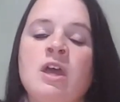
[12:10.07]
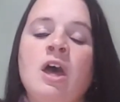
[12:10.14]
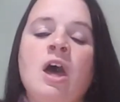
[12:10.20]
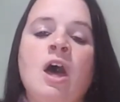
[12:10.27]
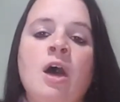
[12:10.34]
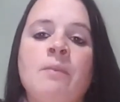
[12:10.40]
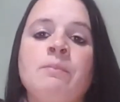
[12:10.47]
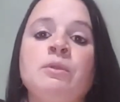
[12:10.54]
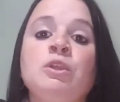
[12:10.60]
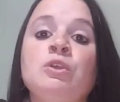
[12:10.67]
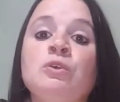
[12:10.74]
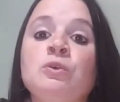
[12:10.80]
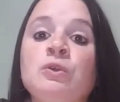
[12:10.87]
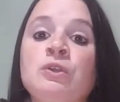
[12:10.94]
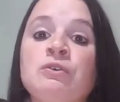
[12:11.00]
a
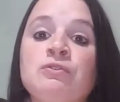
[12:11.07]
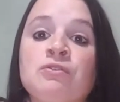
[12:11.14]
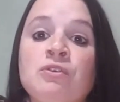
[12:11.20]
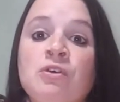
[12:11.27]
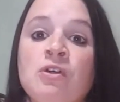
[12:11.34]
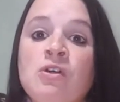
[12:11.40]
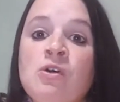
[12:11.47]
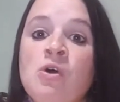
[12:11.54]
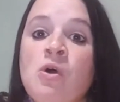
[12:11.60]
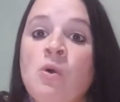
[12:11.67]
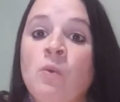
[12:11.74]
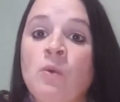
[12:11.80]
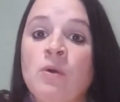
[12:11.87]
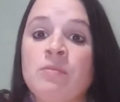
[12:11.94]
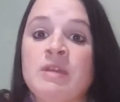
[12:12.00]
beautiful
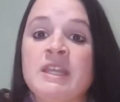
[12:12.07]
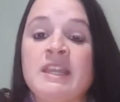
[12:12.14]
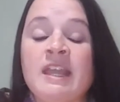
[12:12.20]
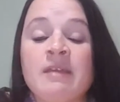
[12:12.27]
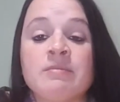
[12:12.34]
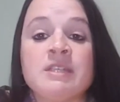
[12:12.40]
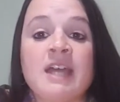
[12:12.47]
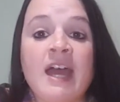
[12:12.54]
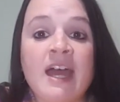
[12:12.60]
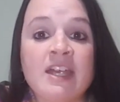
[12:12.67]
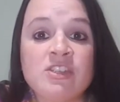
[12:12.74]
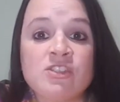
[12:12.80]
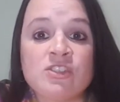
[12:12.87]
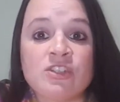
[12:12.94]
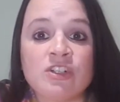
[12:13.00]
woman named
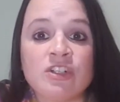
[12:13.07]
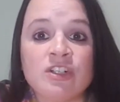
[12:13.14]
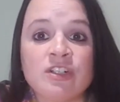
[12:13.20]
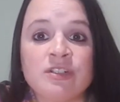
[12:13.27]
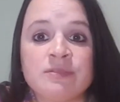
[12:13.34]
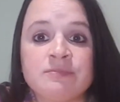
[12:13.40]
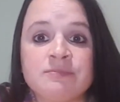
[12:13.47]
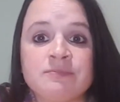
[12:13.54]
Esther.